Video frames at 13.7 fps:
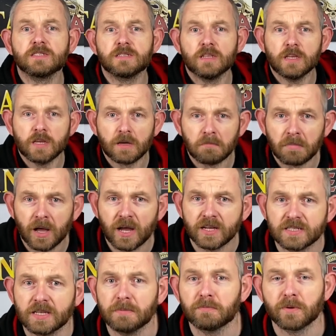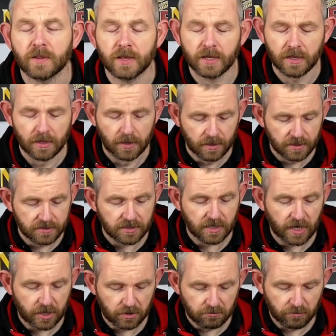that you can buy separately. So you
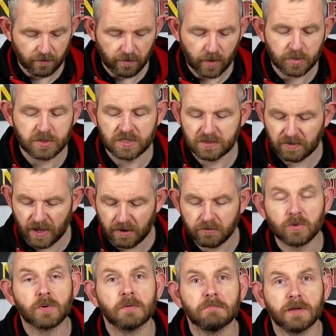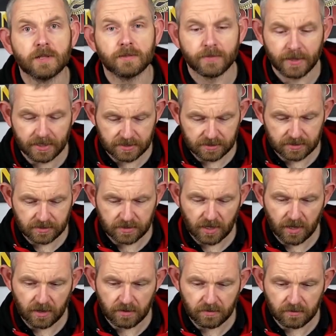get a number of options for how you want to build this
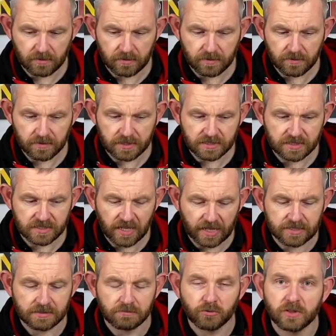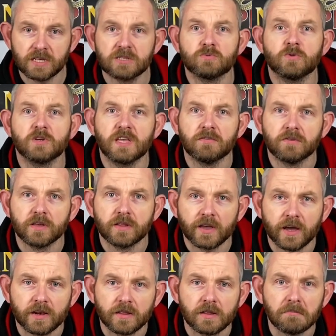this set, but this would give you
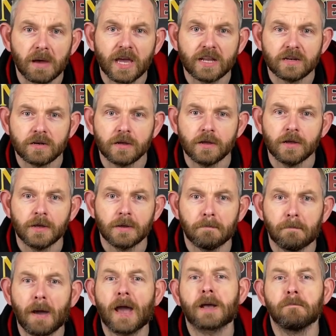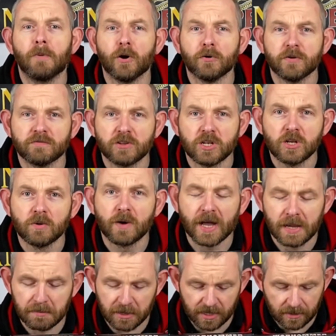kind of the main backbone of a new
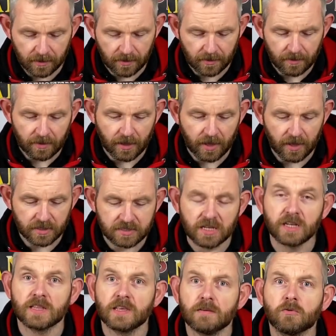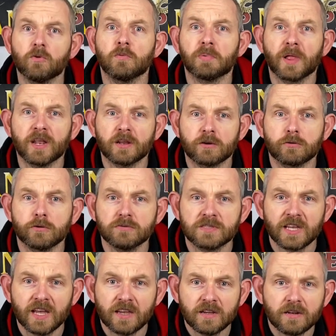army. Certainly if you were playing a
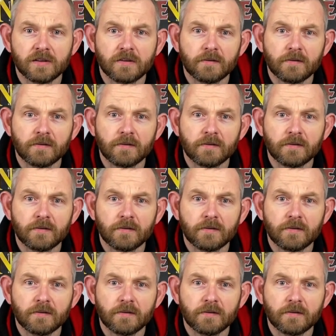crusade